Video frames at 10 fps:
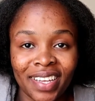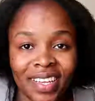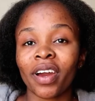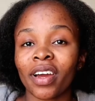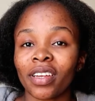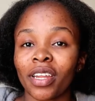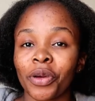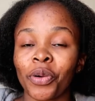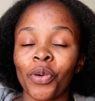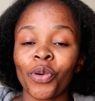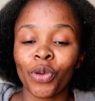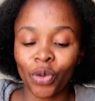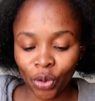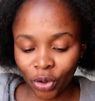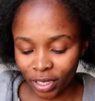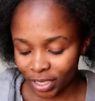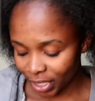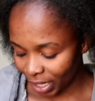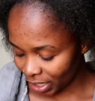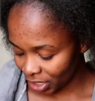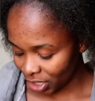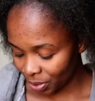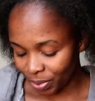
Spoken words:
I had like, "Oh Lord, can she